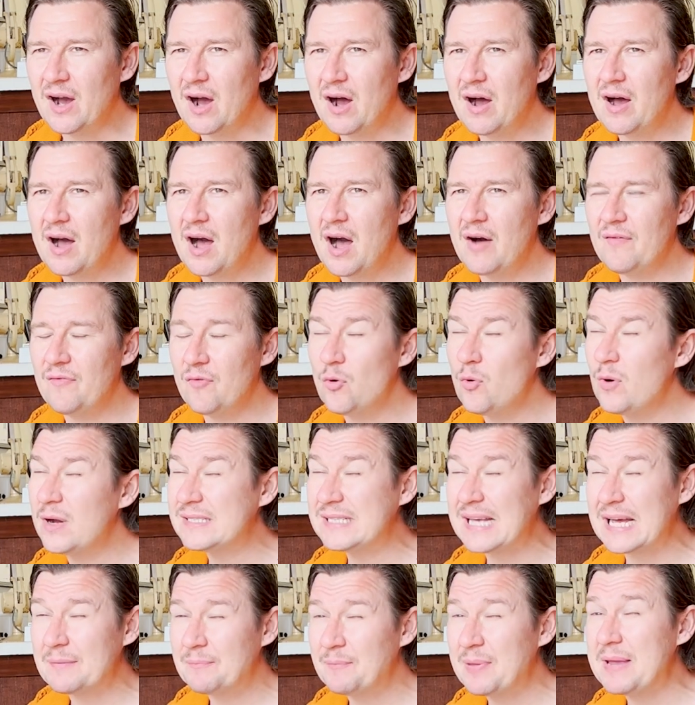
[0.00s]
I've always
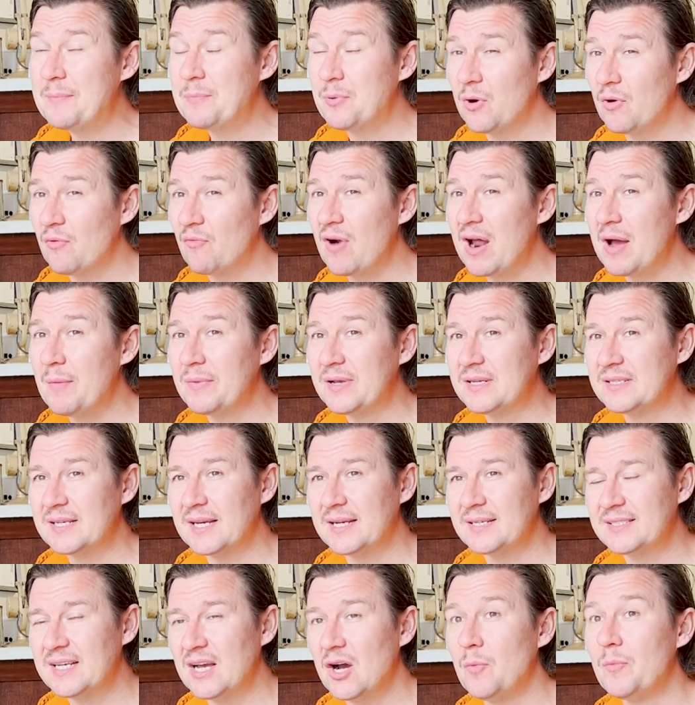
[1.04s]
had people around me
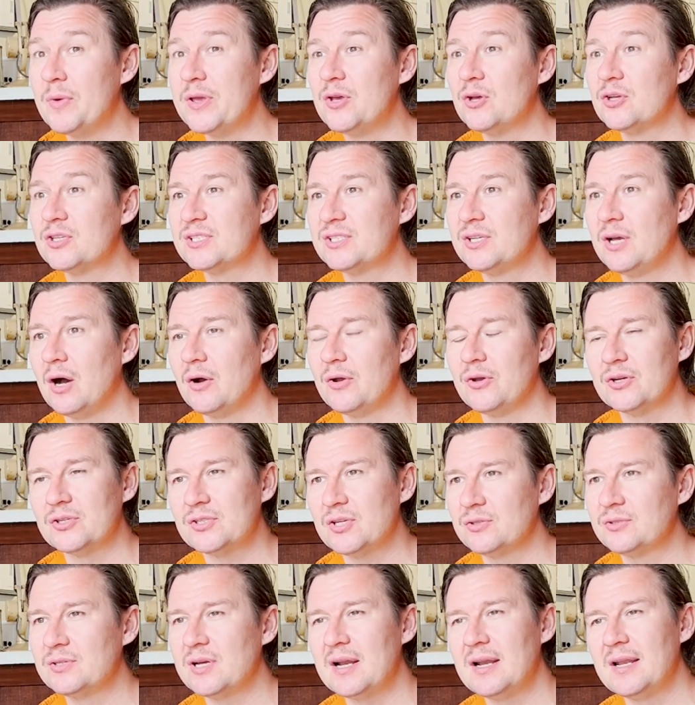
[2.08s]
say, "Tell me you're
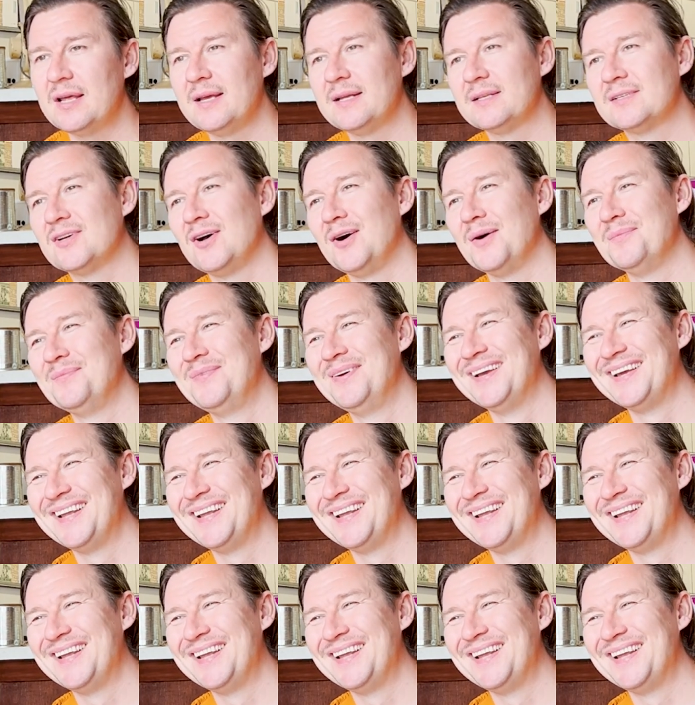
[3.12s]
so talented, Tom."